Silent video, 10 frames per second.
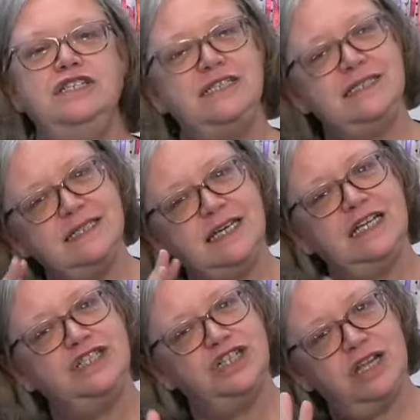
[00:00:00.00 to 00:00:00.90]
just to
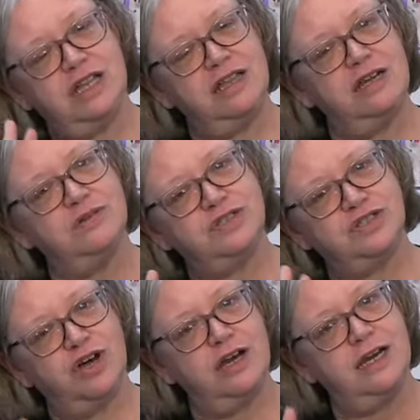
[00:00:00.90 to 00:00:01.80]
get you a little
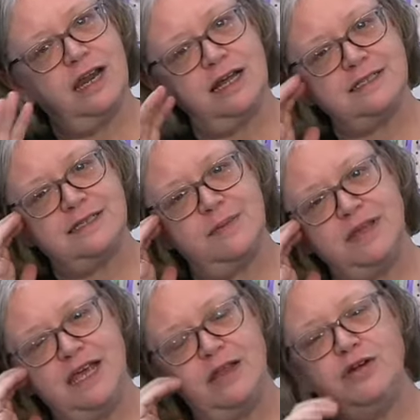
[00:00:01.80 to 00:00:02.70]
started on some
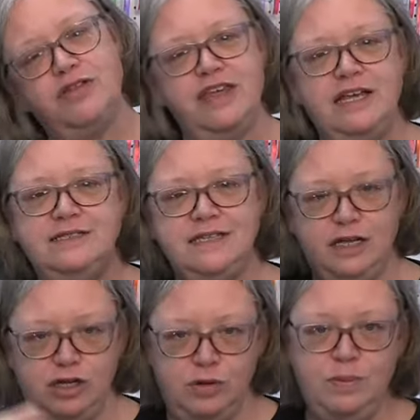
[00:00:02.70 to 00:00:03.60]
of the other things
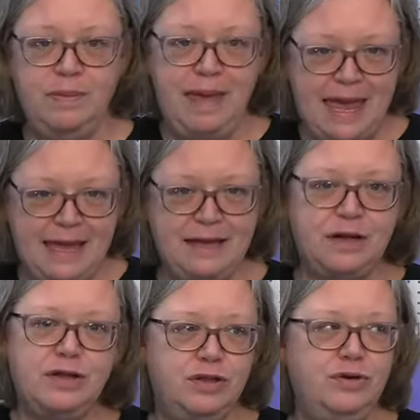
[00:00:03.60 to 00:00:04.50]
that you may
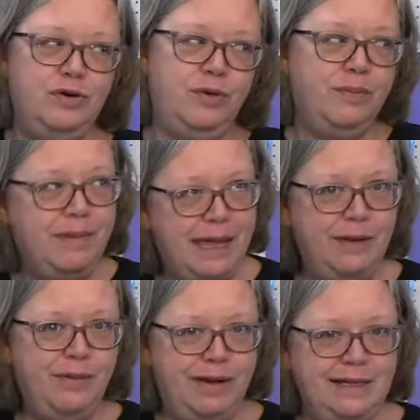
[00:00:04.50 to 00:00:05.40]
include or
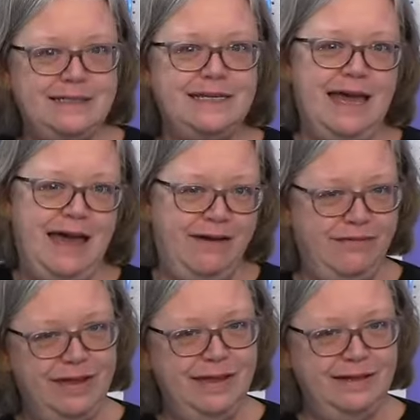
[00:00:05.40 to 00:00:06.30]
may want to
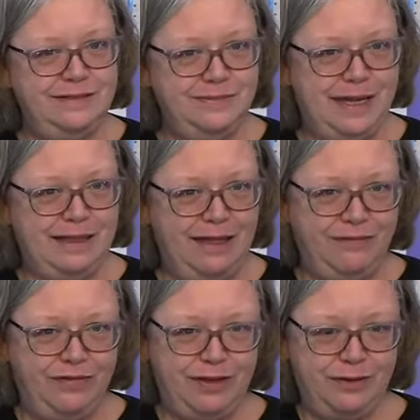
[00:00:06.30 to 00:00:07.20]
have to make
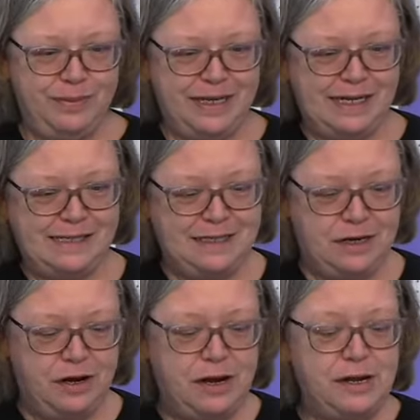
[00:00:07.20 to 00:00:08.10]
life a little bit
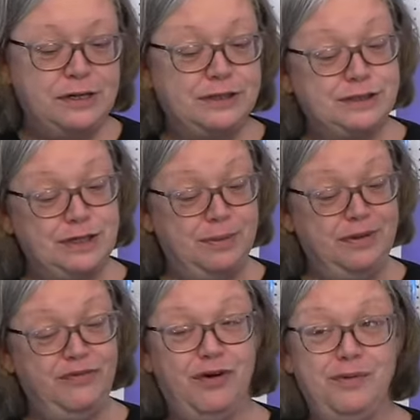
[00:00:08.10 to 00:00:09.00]
easier. So
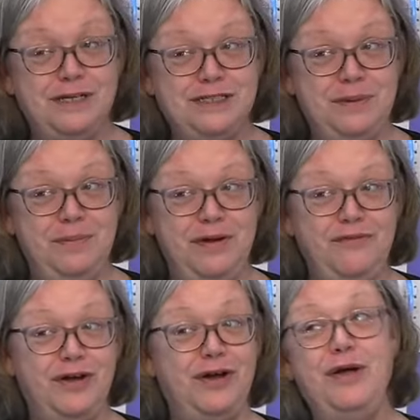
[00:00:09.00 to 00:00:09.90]
before we jump
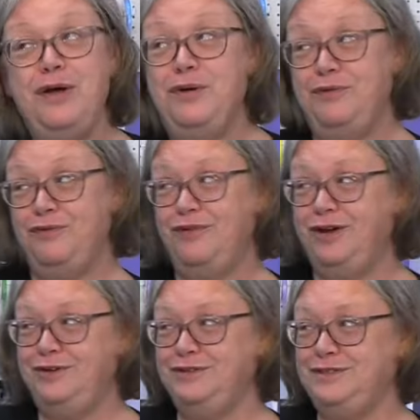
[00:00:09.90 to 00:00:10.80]
over,
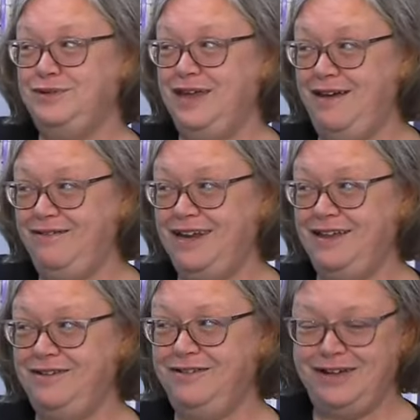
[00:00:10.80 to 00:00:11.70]
Rhodes, do we have
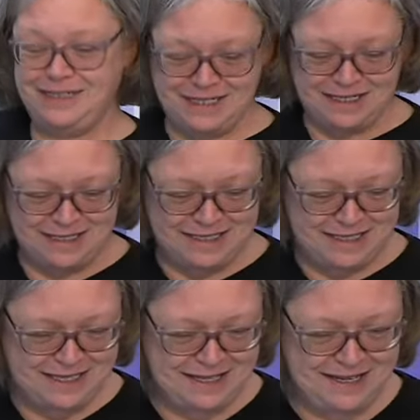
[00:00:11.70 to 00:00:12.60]
any other questions?